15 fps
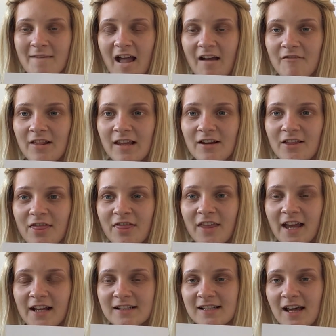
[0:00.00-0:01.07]
Have a little
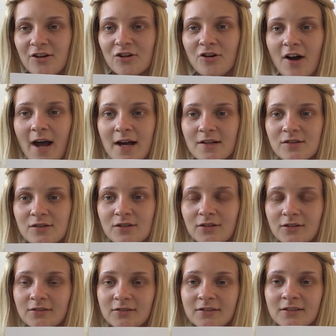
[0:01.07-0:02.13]
think. Tell your
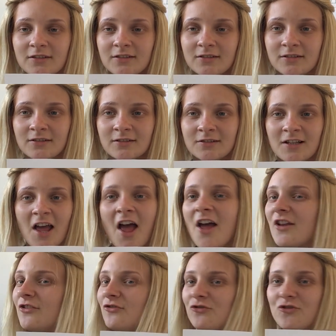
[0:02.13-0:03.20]
adult.
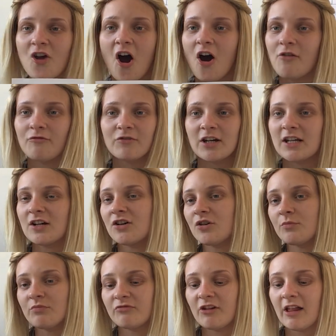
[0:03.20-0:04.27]
Not
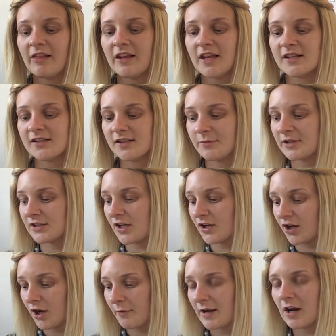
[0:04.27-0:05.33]
real. Brilliant. So it's going to
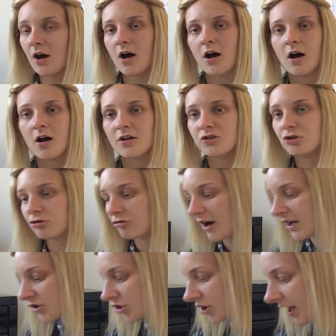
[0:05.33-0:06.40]
go in our
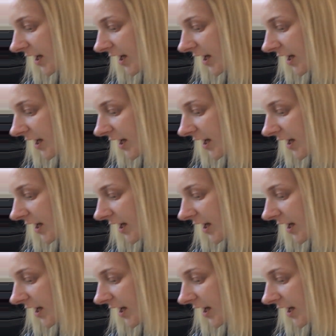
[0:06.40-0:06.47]
trash